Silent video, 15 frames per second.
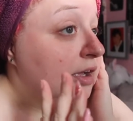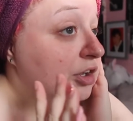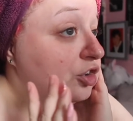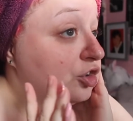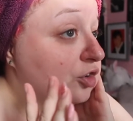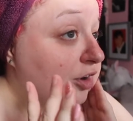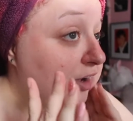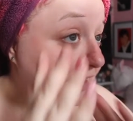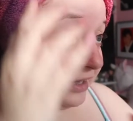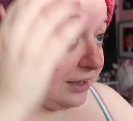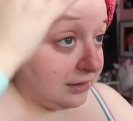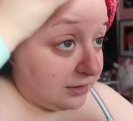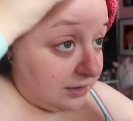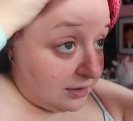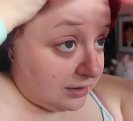
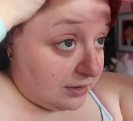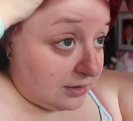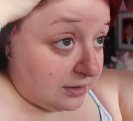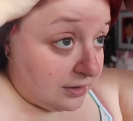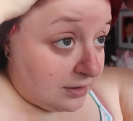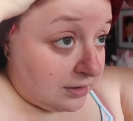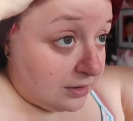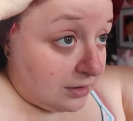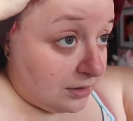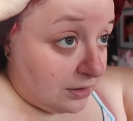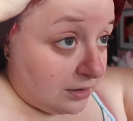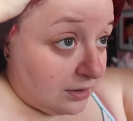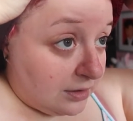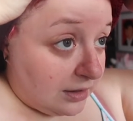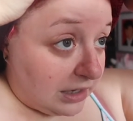trying.
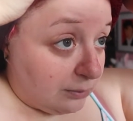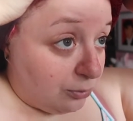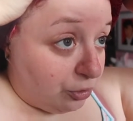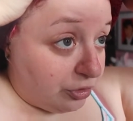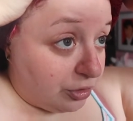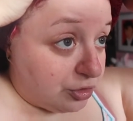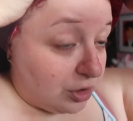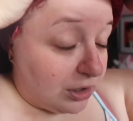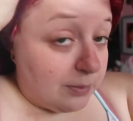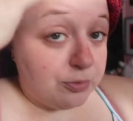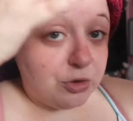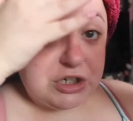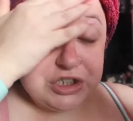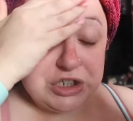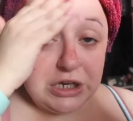And I'm also trying to
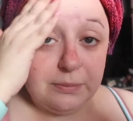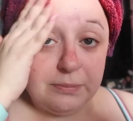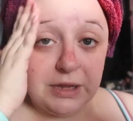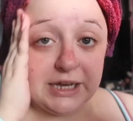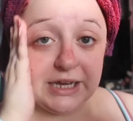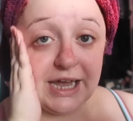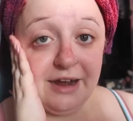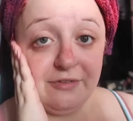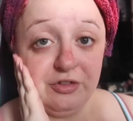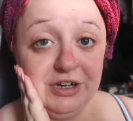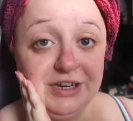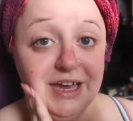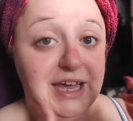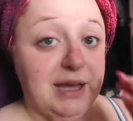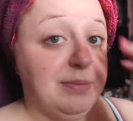brush him like every
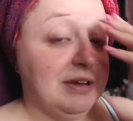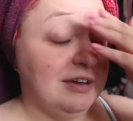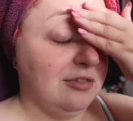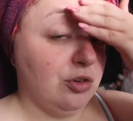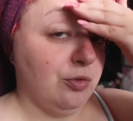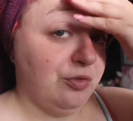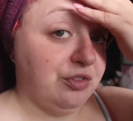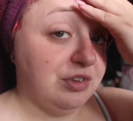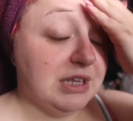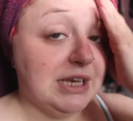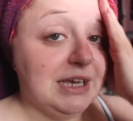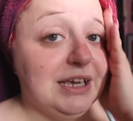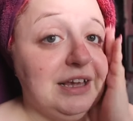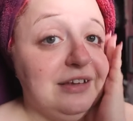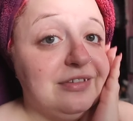day because
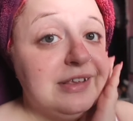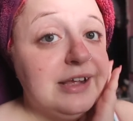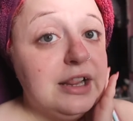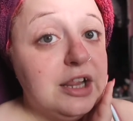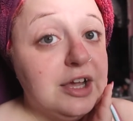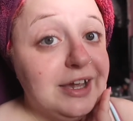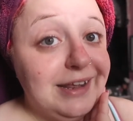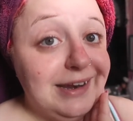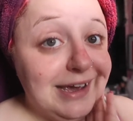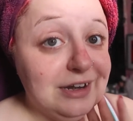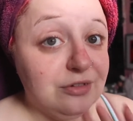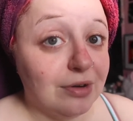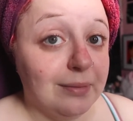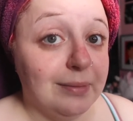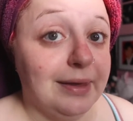obviously he's a
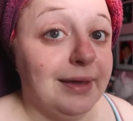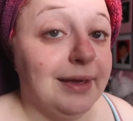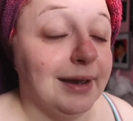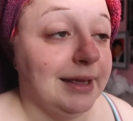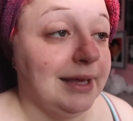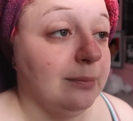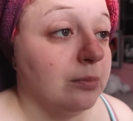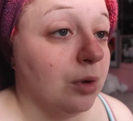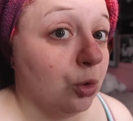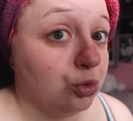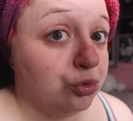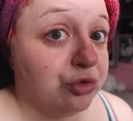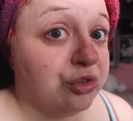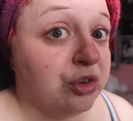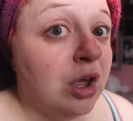lionhead rabbit and he
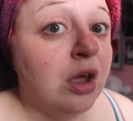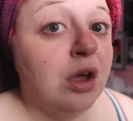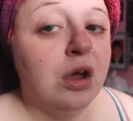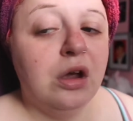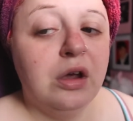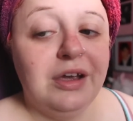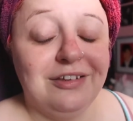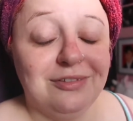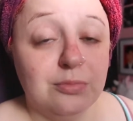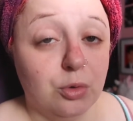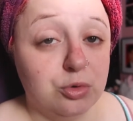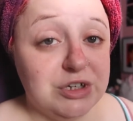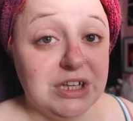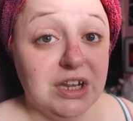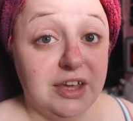molts. He's
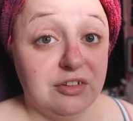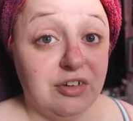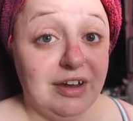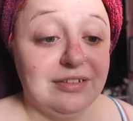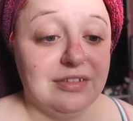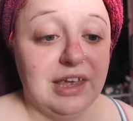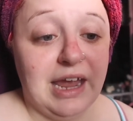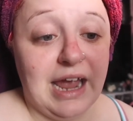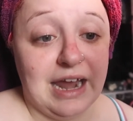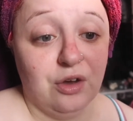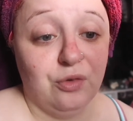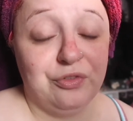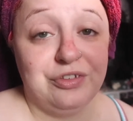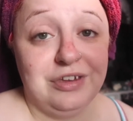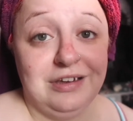molting like crazy and
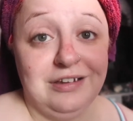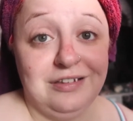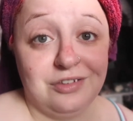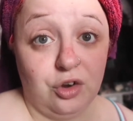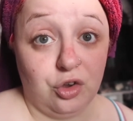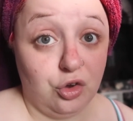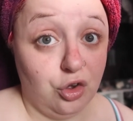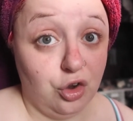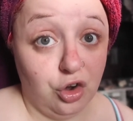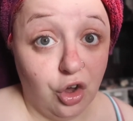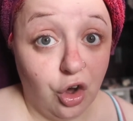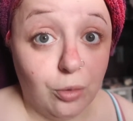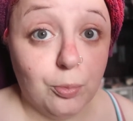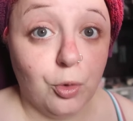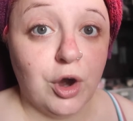obviously he's got a
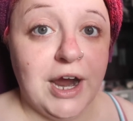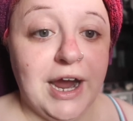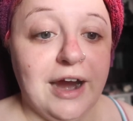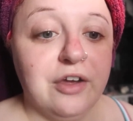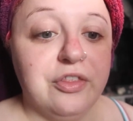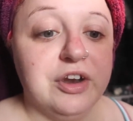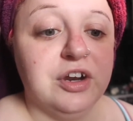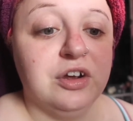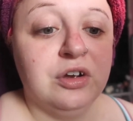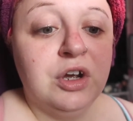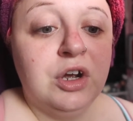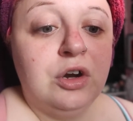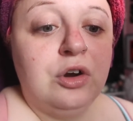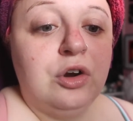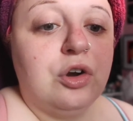lot more hair than a
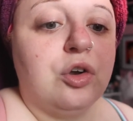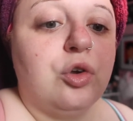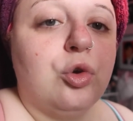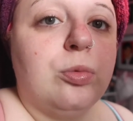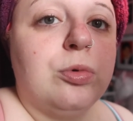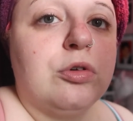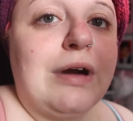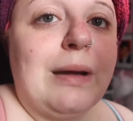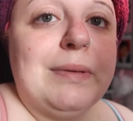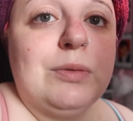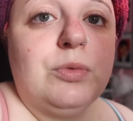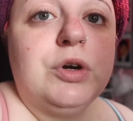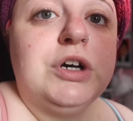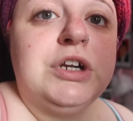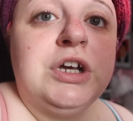normal rabbit
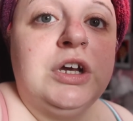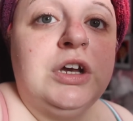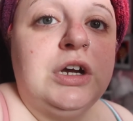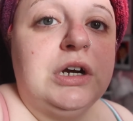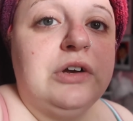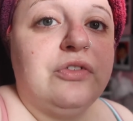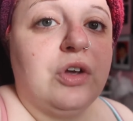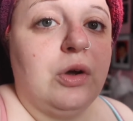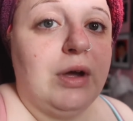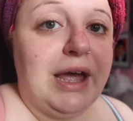would. So I